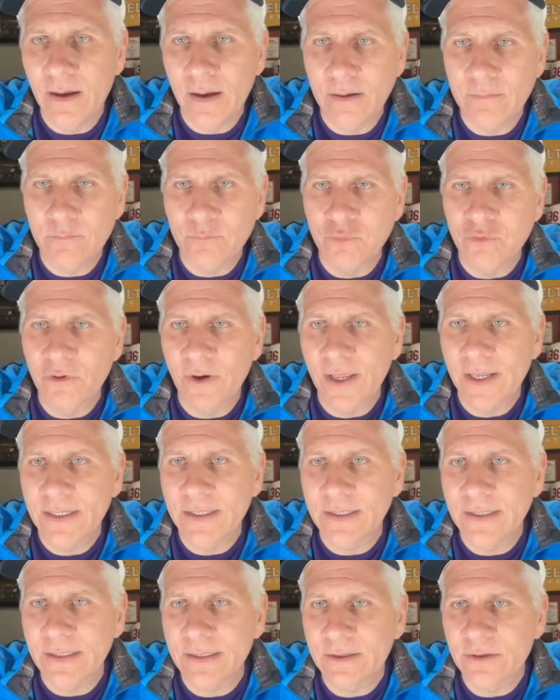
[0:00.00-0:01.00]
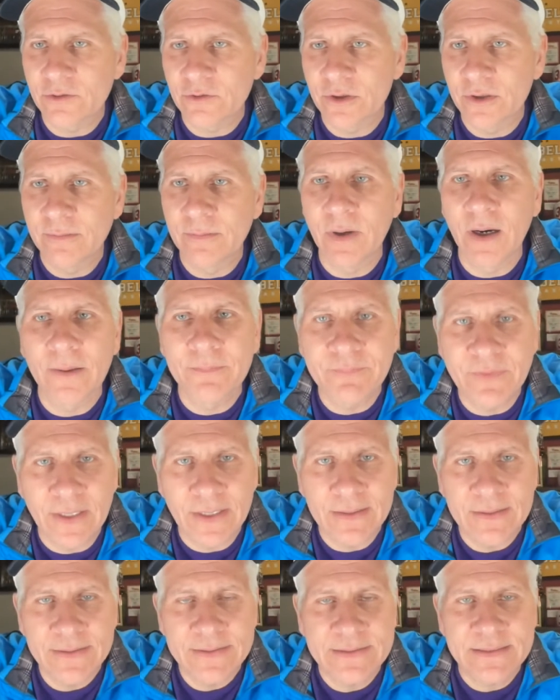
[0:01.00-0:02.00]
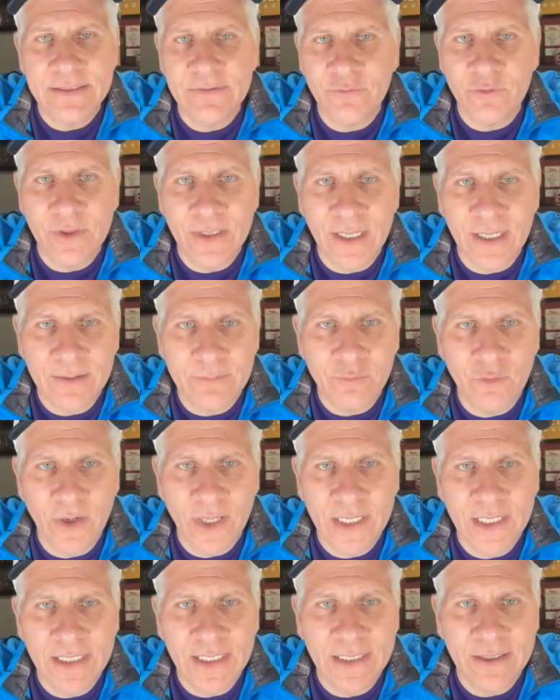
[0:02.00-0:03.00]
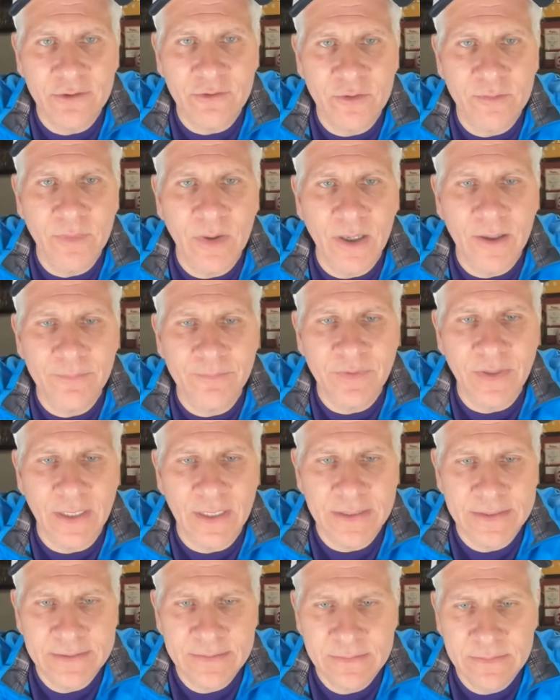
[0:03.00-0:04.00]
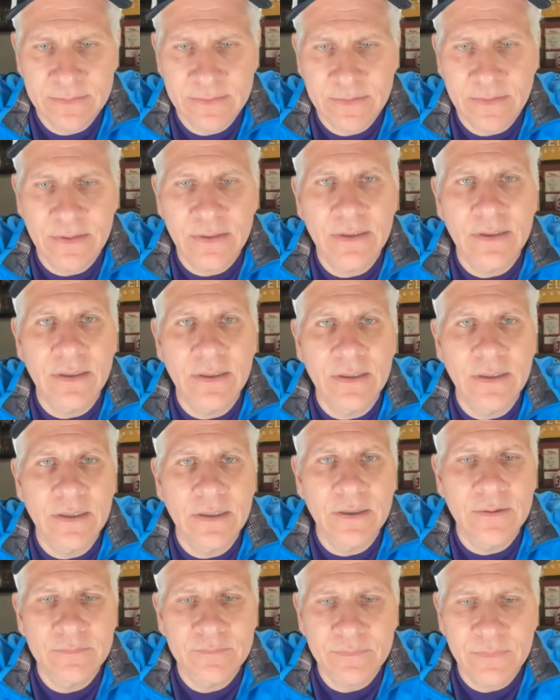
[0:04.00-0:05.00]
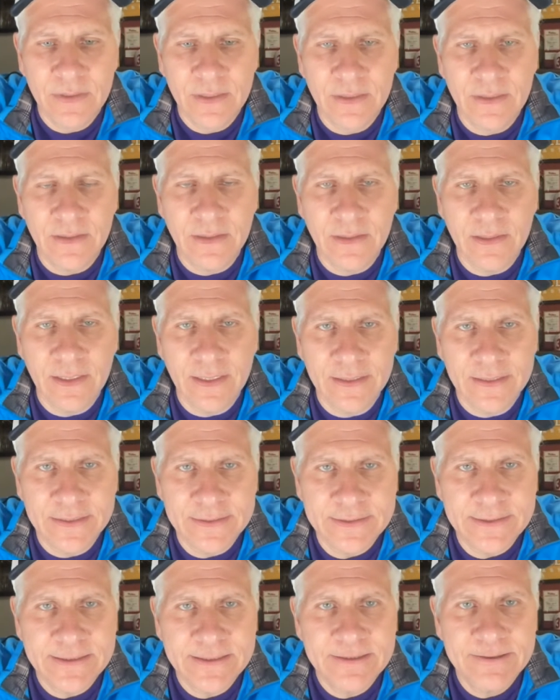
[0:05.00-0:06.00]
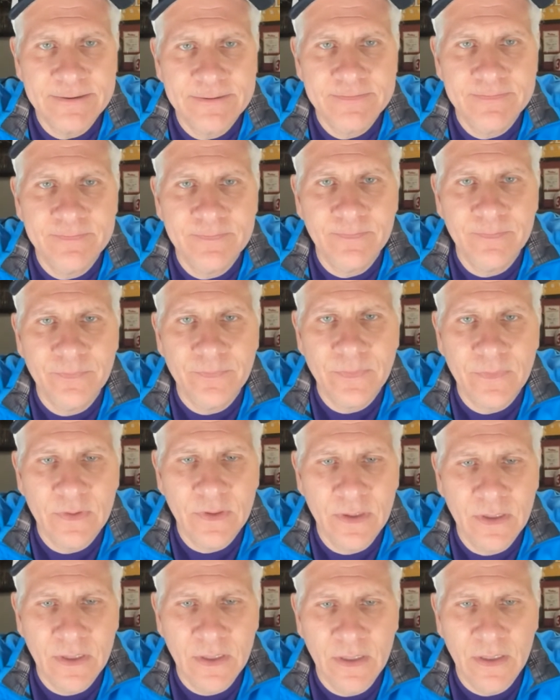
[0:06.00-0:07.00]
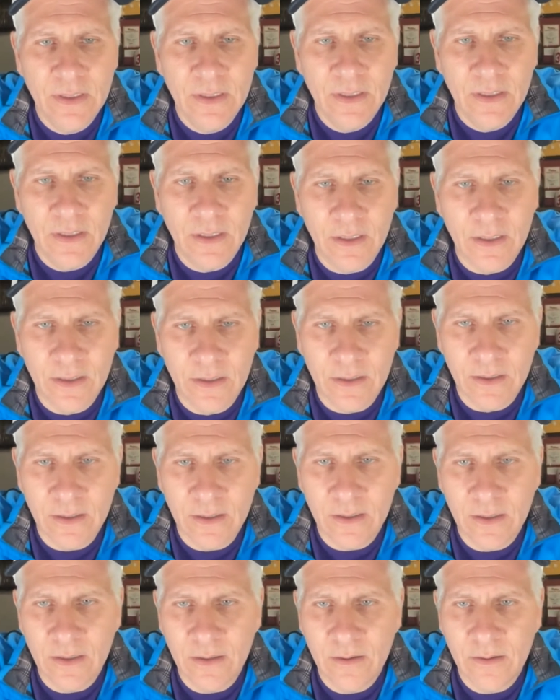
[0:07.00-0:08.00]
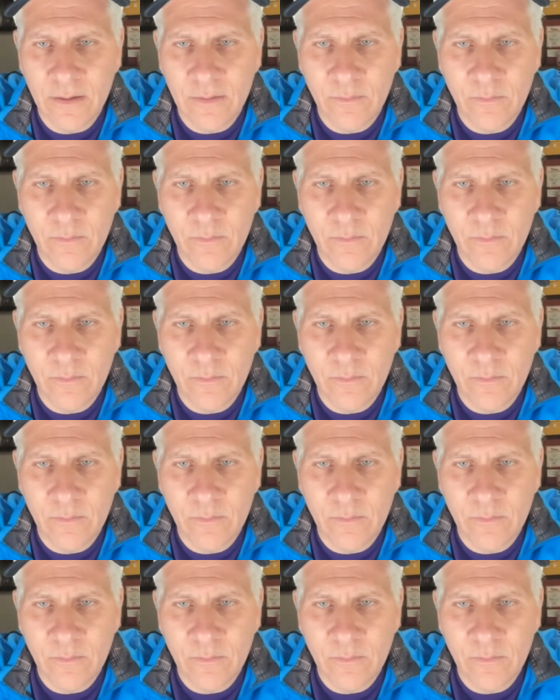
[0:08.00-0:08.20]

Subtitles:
Brandon Ingram update. Let's see if we got a Brandon Ingram update. Latest. I